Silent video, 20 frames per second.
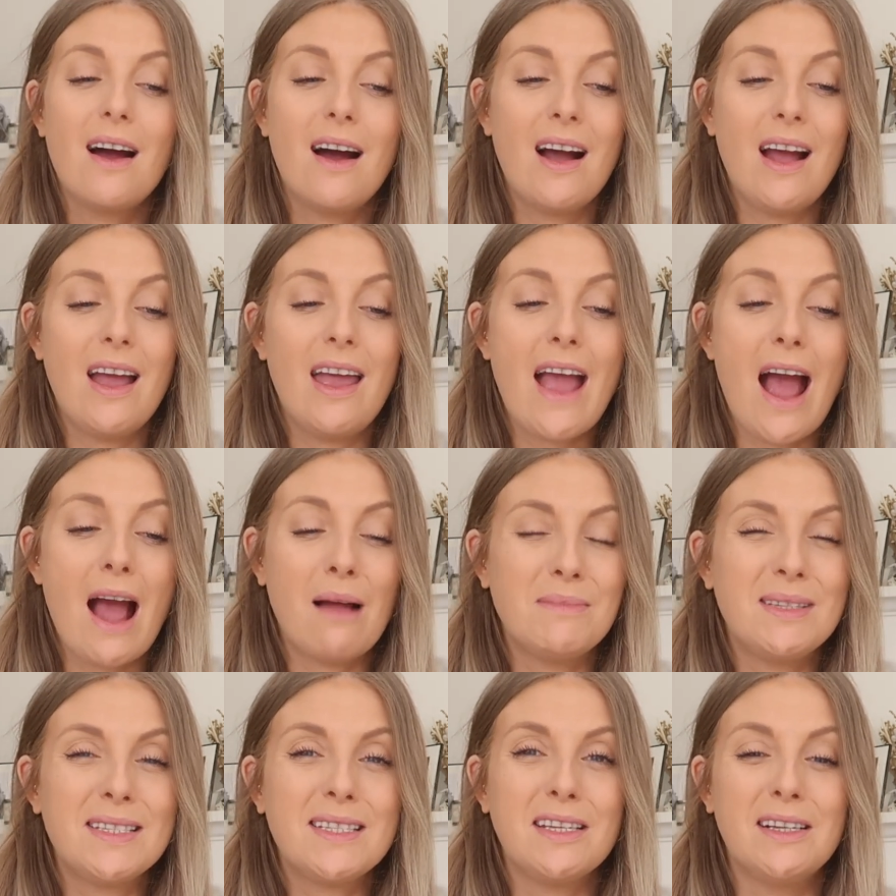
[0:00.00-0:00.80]
I
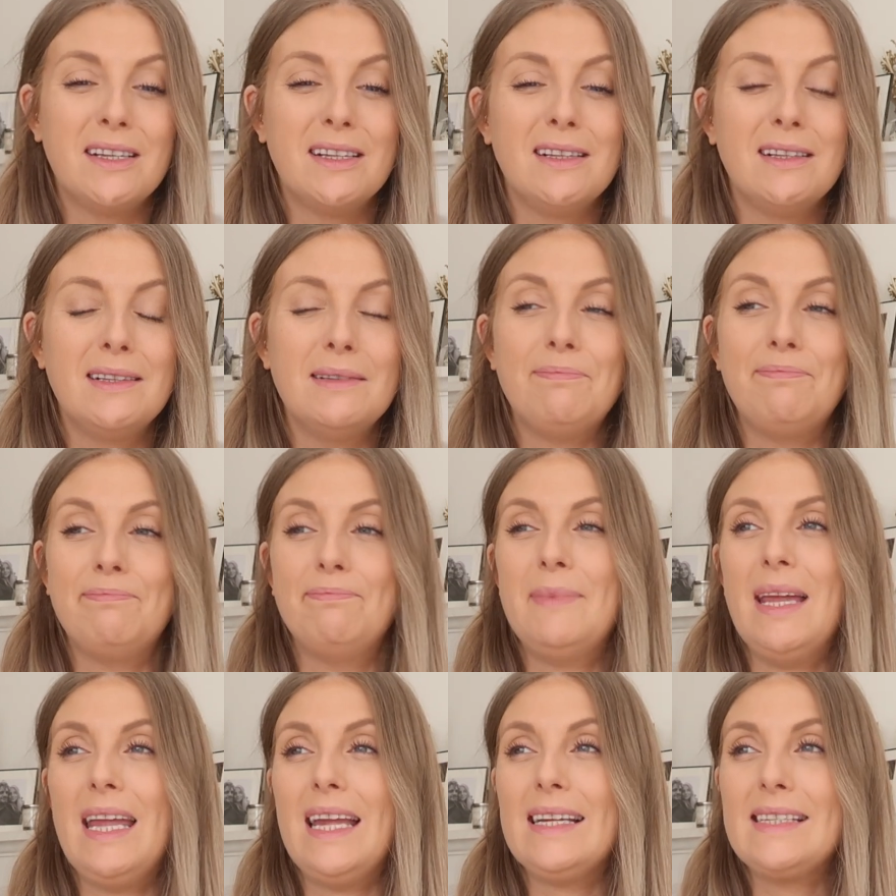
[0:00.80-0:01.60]
am still
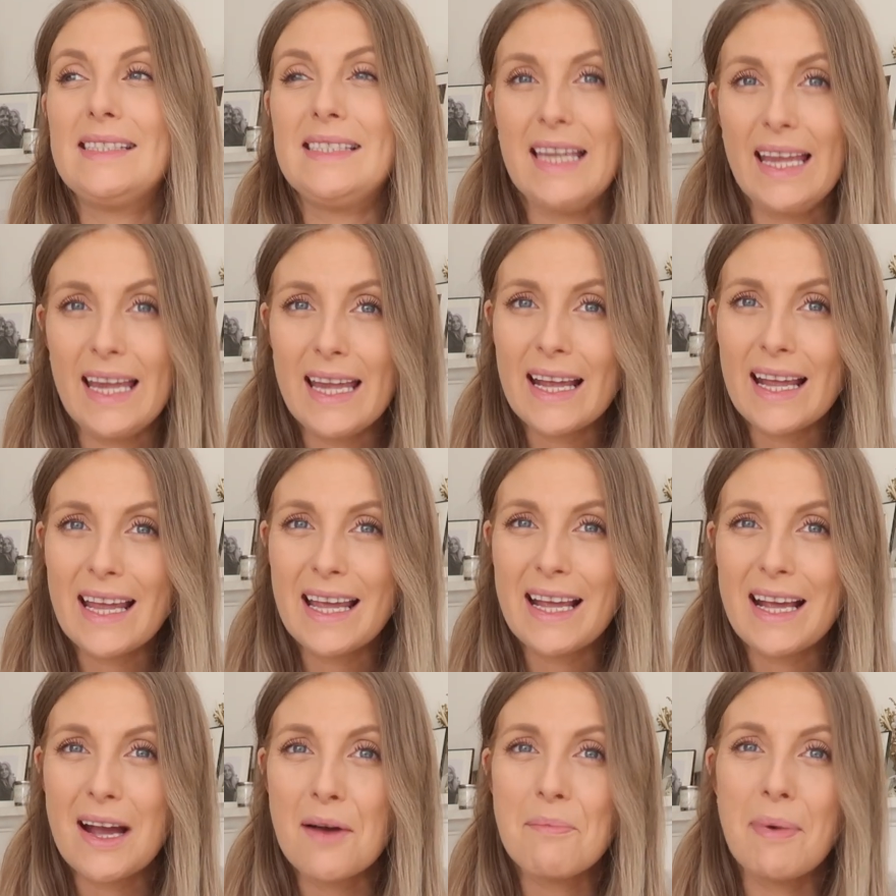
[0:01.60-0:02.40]
being
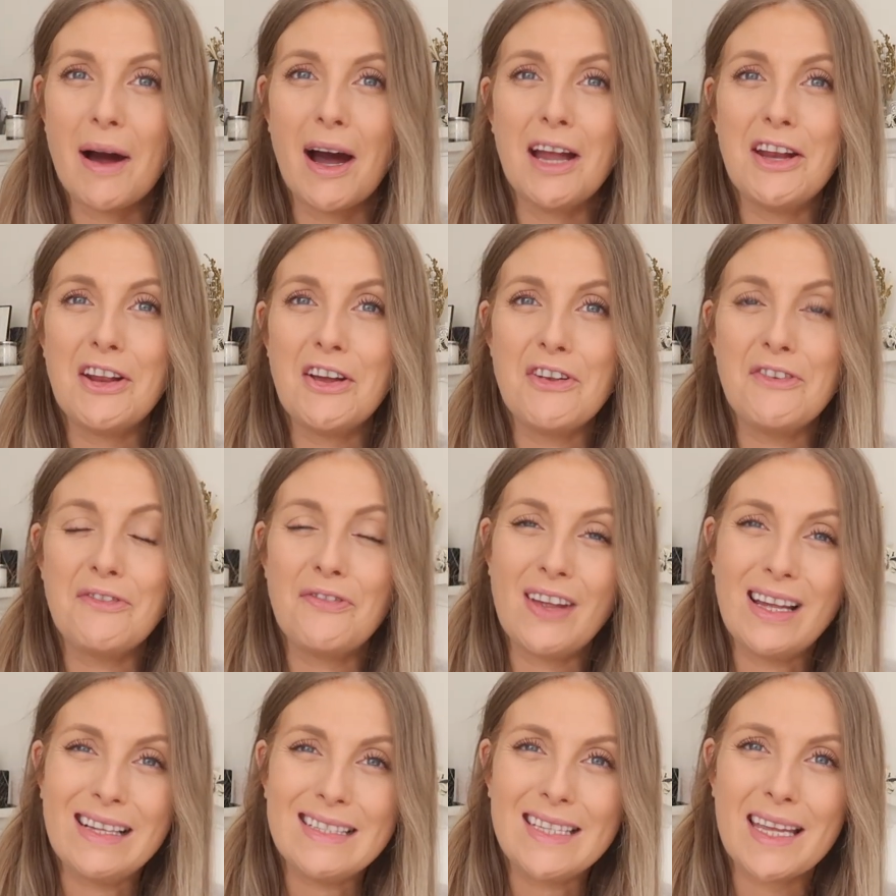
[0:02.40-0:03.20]
sick, but I don't
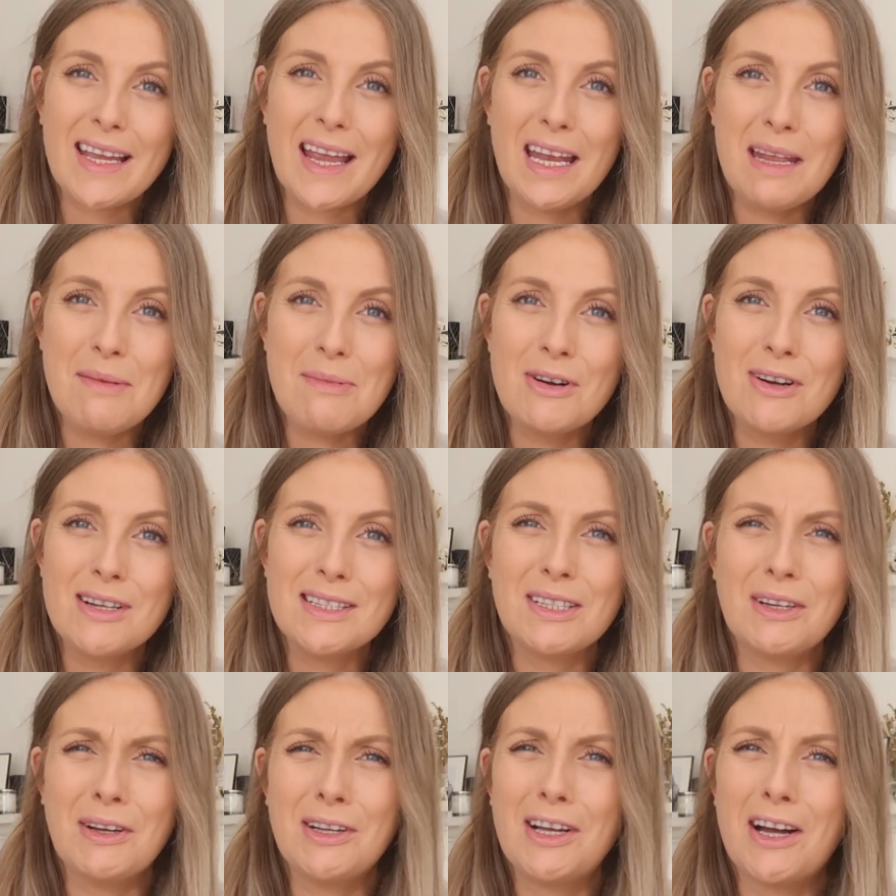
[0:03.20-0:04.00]
feel sick anymore,
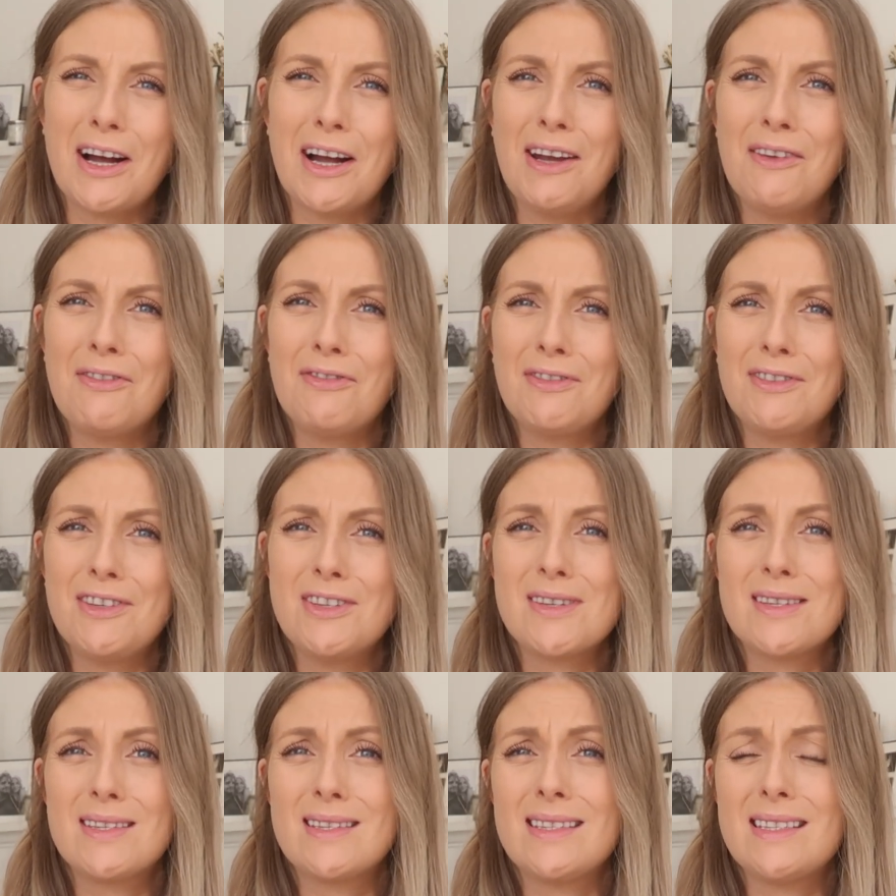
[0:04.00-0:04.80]
so I kind of
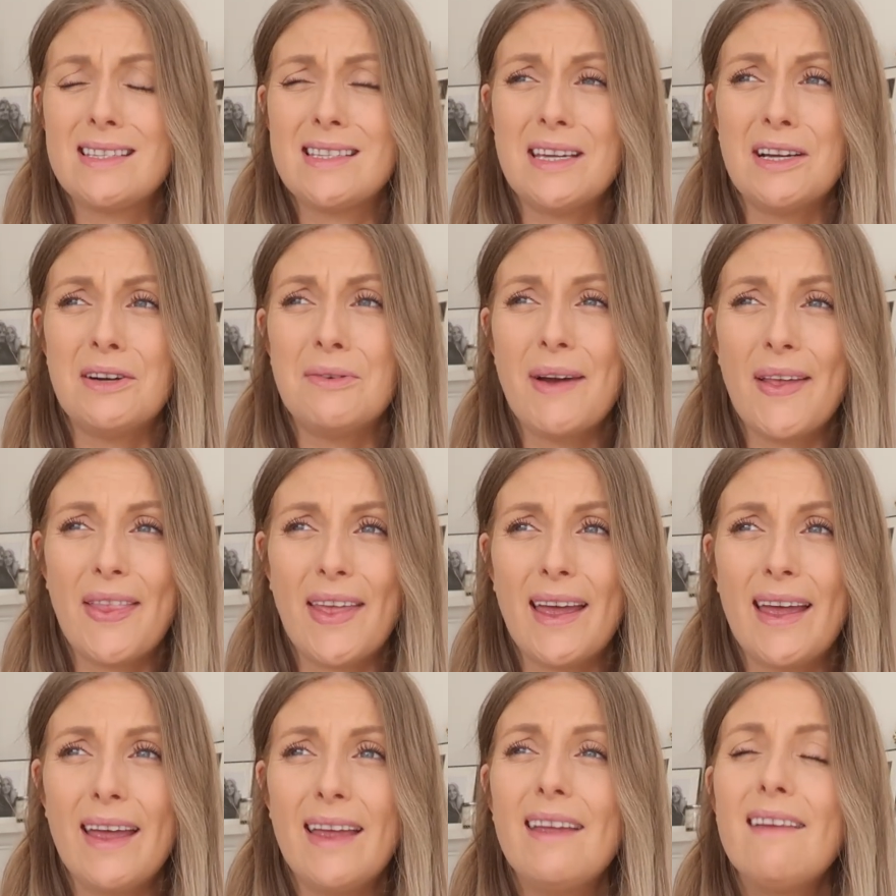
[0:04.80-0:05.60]
just deal with
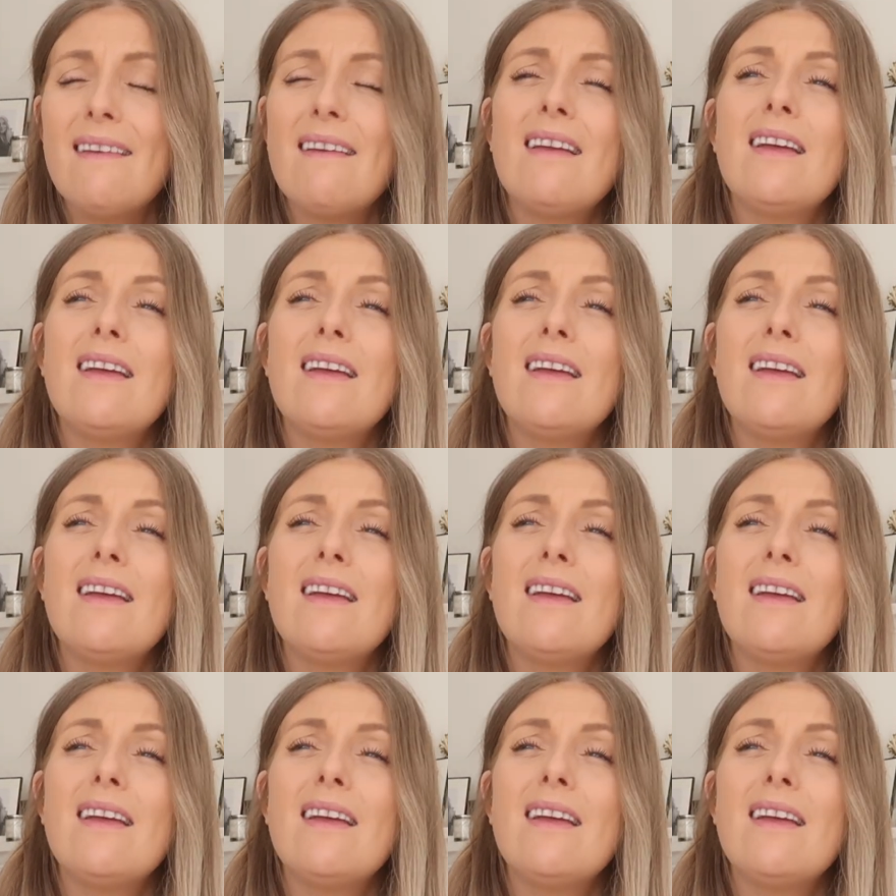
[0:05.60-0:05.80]
it.